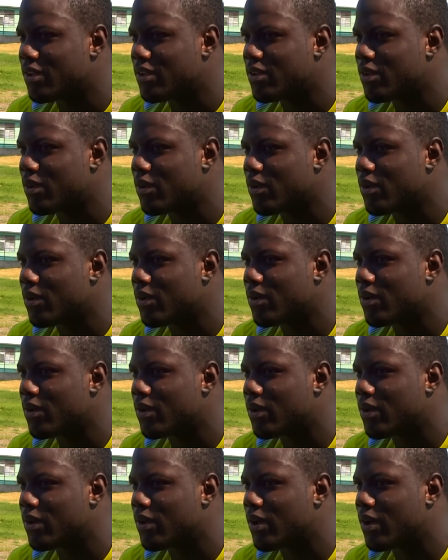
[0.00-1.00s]
So
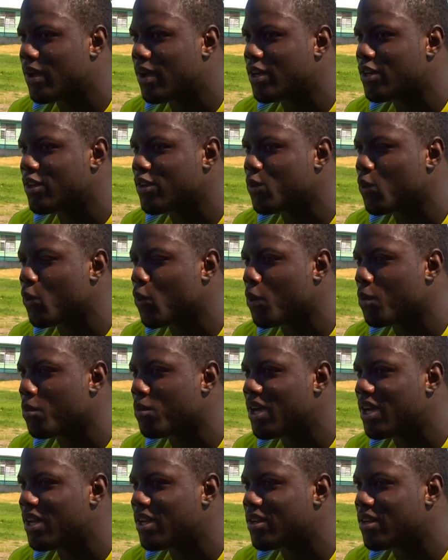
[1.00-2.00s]
I just
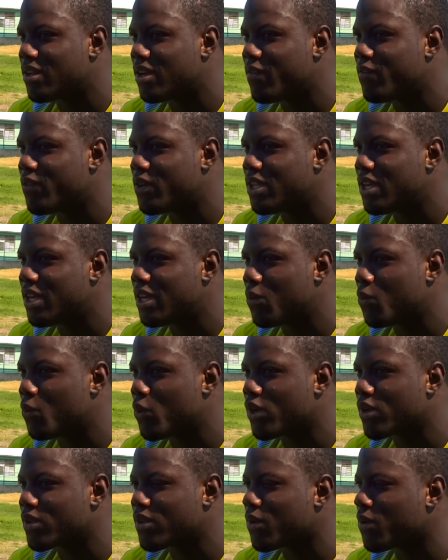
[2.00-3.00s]
hope that
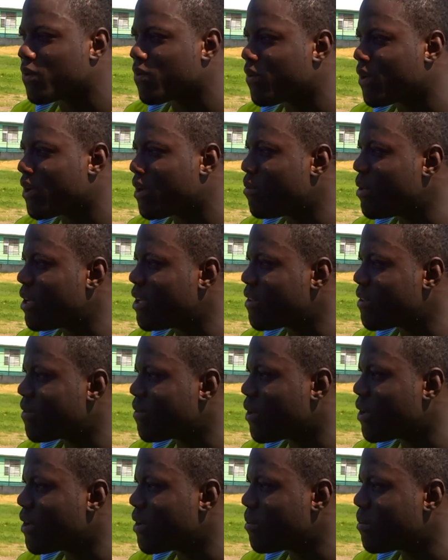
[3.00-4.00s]
everything works out for the
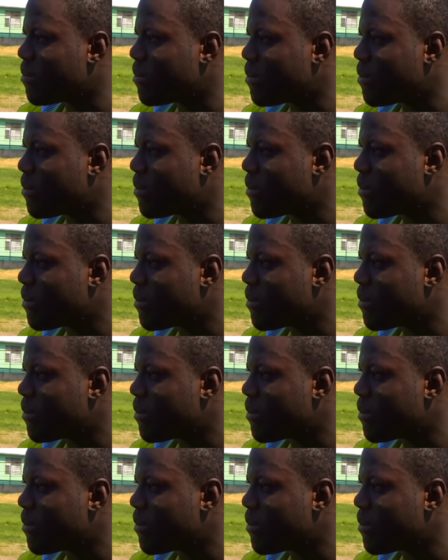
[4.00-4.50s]
best for him.